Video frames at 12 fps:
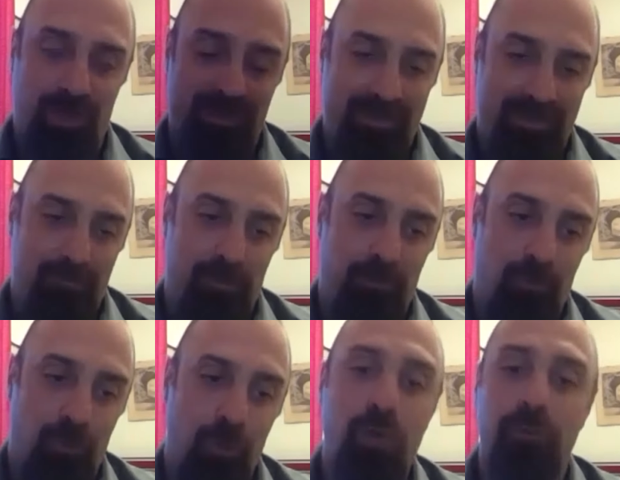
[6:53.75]
as I said
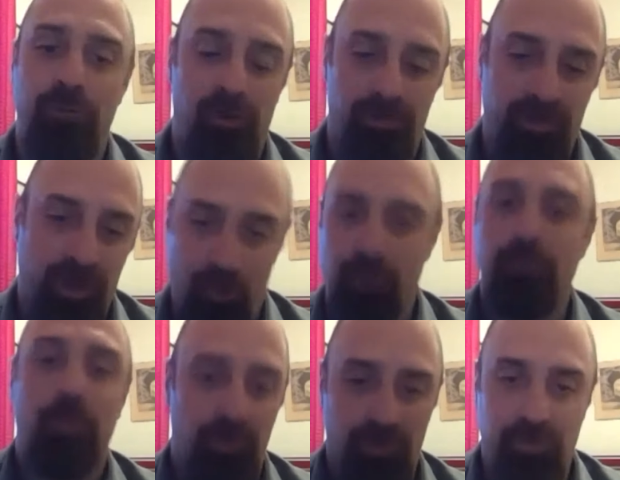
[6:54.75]
before, confirm their own
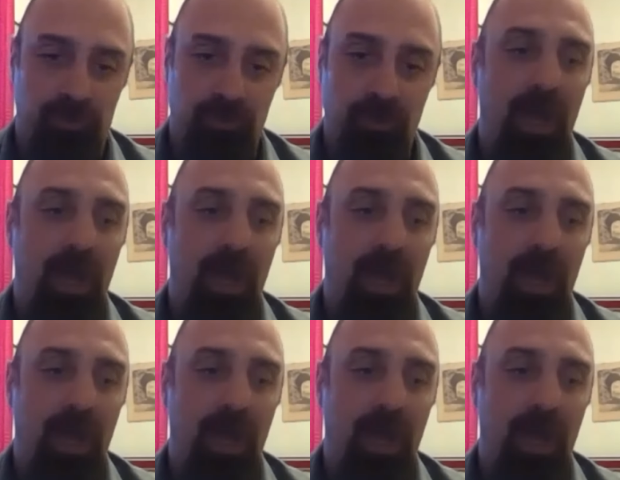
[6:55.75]
point of view.